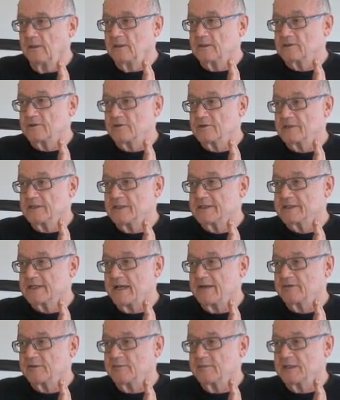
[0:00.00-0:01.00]
Socialists
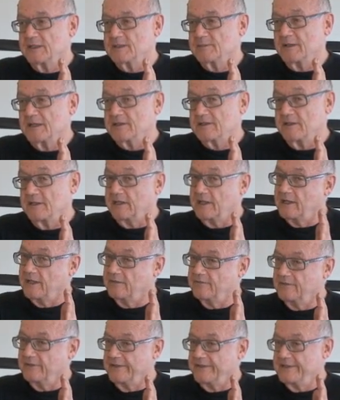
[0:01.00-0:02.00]
have to be especially
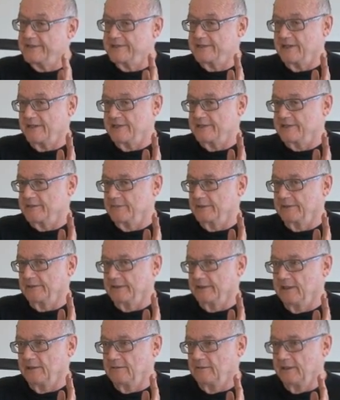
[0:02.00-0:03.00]
careful these days about
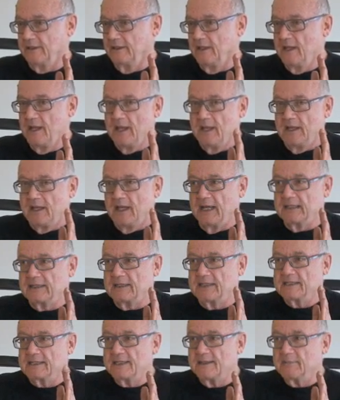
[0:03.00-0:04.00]
that.
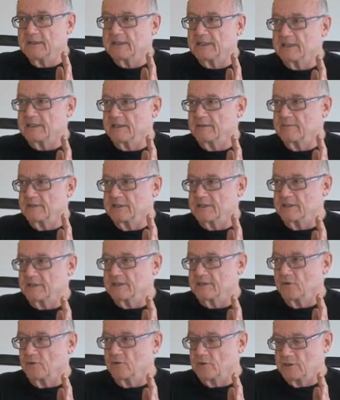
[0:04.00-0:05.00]
Anti-Semitism is the
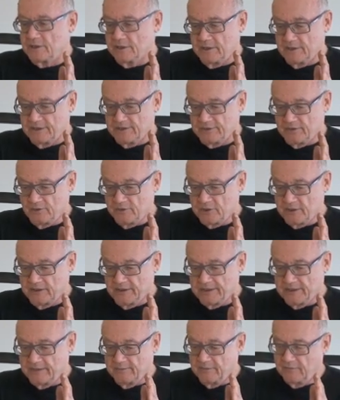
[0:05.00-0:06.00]

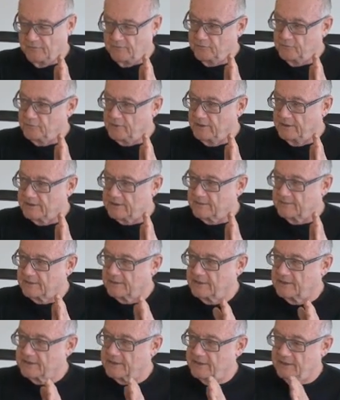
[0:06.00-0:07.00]
socialism of fools,
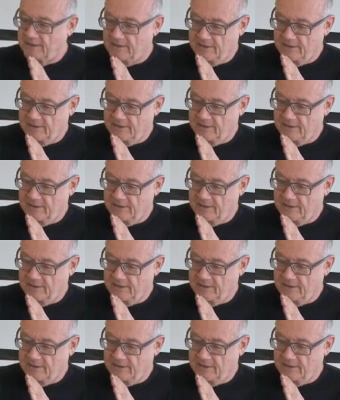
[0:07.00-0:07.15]
because